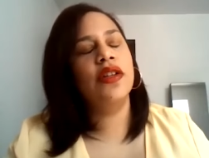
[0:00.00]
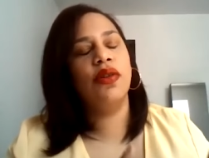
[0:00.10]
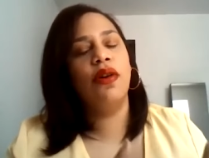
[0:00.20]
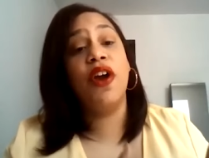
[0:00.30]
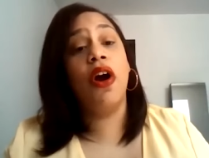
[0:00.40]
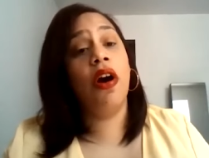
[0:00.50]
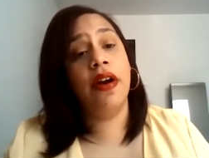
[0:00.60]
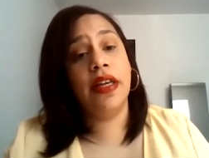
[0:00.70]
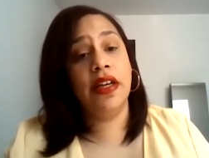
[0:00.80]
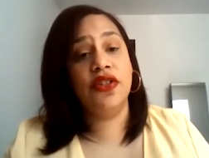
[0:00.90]
So if there are
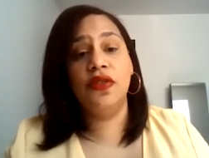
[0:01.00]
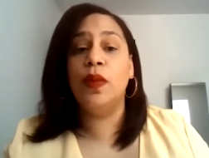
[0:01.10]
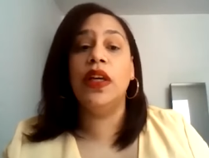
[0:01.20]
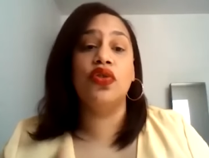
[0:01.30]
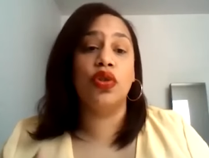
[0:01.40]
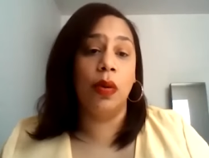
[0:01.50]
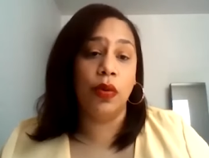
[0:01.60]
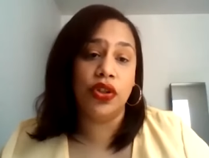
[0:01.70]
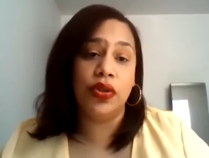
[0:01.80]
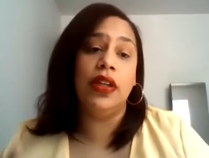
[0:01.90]
any issues, we can
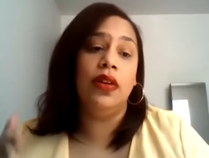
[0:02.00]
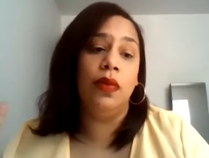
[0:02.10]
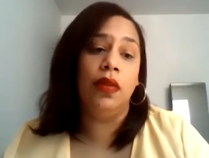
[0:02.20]
troubleshoot it